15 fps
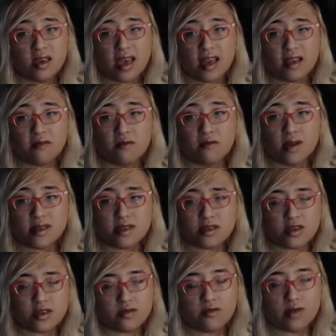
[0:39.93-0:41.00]
and he wasn't
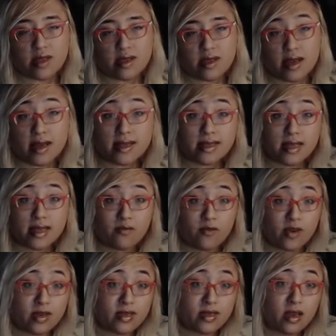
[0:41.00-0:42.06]
sure what the next step
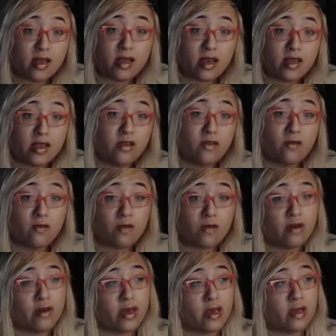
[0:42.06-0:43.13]
was to continue
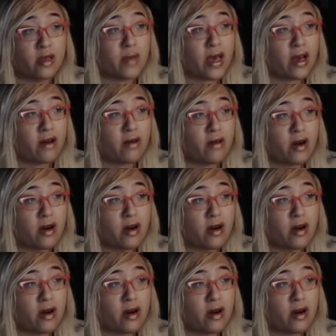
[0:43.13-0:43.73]
growing in power.